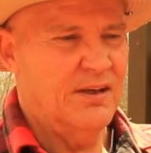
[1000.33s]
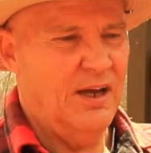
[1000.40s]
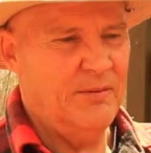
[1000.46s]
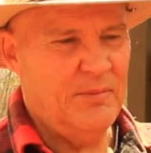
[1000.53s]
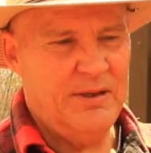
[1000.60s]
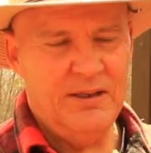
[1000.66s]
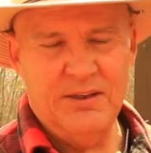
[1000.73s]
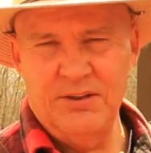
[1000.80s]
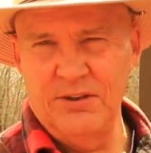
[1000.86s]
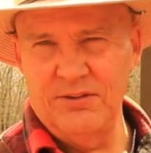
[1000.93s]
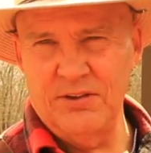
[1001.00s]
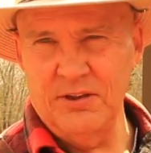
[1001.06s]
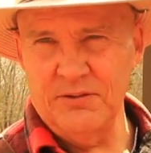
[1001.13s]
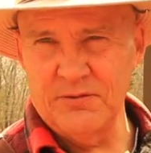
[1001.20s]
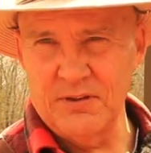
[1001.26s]
I mainly
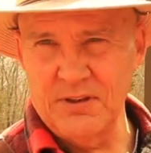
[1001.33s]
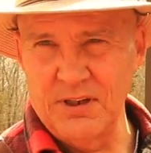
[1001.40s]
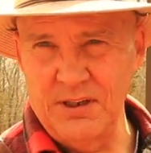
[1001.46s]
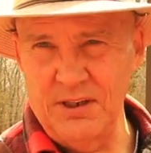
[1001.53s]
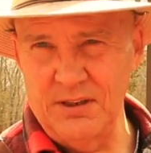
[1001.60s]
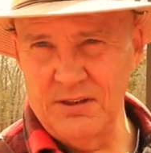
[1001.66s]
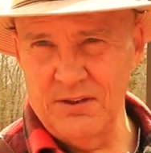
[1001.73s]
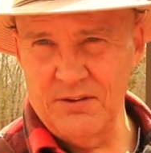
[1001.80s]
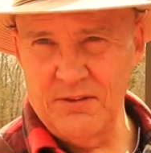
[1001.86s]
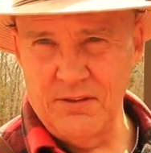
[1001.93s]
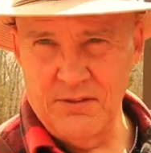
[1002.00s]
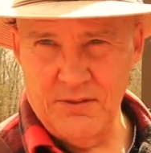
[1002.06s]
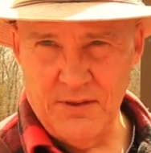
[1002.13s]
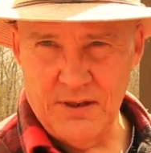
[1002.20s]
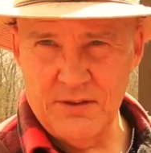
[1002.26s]
use this for cutting the
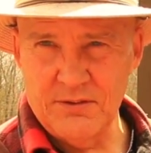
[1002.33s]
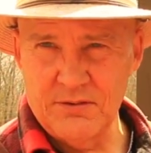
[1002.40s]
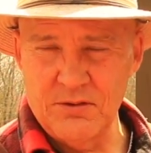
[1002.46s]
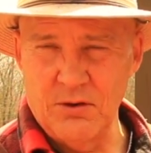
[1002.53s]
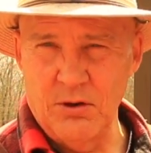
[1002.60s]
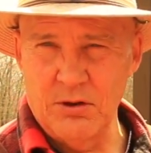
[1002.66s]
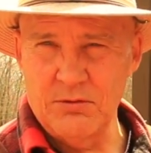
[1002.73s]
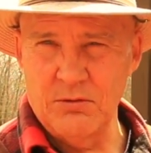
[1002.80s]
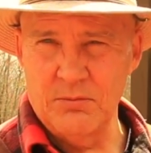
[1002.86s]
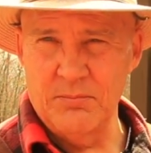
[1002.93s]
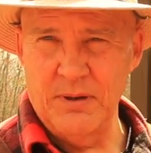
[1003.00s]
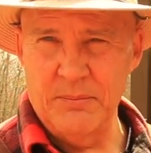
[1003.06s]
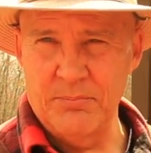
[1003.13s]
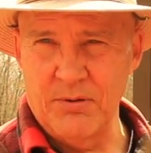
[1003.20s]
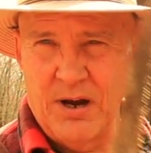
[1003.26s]
thick stalks on
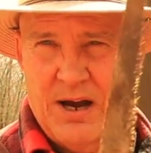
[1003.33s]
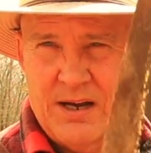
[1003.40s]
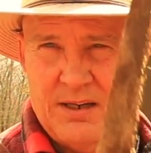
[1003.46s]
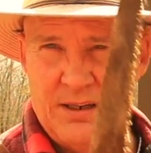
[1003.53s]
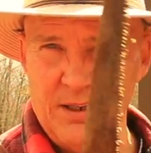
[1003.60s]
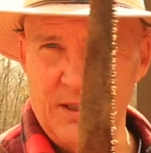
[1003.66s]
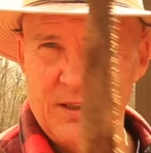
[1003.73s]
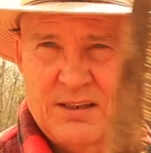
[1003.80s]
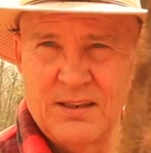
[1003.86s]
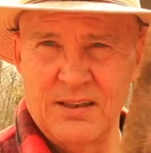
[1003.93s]
my broccoli.